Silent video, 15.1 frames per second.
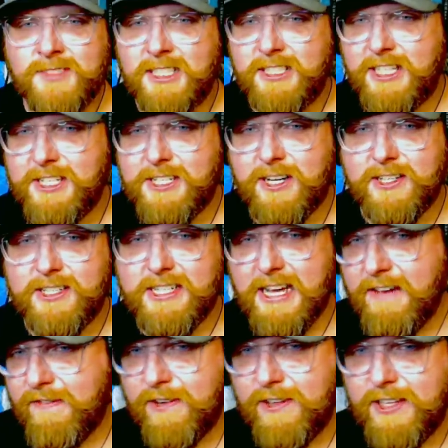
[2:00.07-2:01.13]
These are
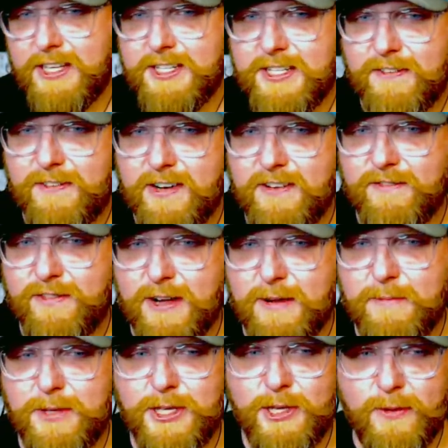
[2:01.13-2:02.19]
definitely different
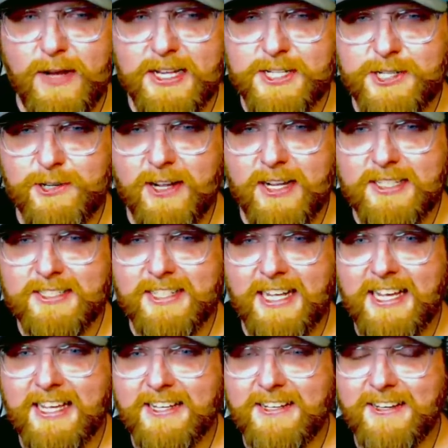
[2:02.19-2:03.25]
from U.S. trucks
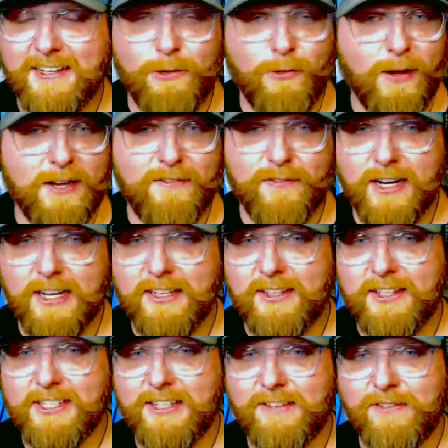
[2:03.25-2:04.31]
and quite
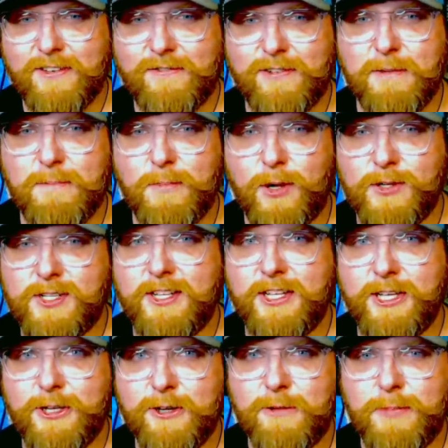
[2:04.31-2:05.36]
frankly different from most of the
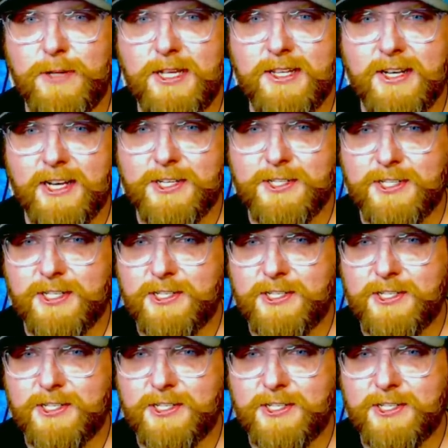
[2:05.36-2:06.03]
European nation